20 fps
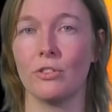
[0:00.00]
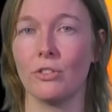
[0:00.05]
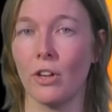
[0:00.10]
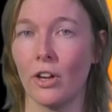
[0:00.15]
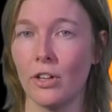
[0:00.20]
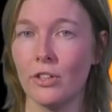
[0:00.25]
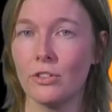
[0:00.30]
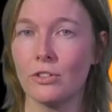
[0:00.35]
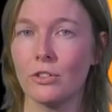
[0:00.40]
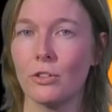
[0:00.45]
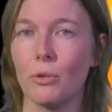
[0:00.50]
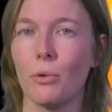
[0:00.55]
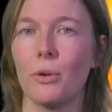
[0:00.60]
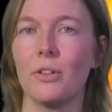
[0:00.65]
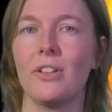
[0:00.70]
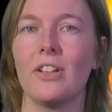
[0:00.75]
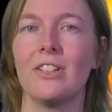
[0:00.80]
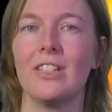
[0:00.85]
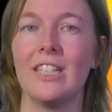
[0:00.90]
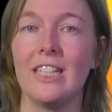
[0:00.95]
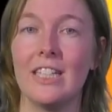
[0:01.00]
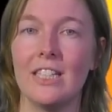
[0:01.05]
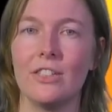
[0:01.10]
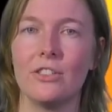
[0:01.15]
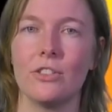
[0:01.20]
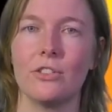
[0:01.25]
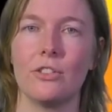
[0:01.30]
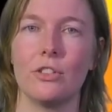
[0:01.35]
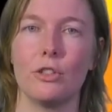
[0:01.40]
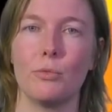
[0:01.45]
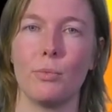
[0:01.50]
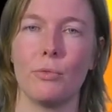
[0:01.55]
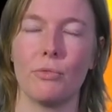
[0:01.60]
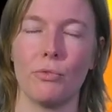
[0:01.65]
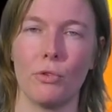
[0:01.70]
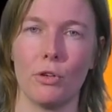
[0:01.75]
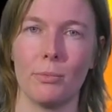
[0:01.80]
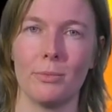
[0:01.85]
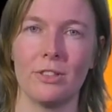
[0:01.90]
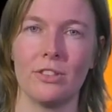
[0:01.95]
task or that eases this
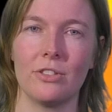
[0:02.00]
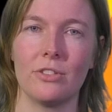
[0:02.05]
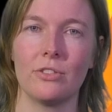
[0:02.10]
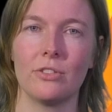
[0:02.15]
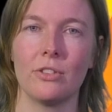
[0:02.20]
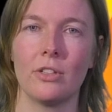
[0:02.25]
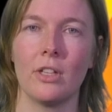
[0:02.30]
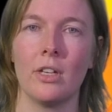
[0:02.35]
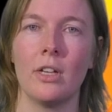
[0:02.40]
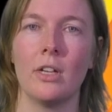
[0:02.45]
performance.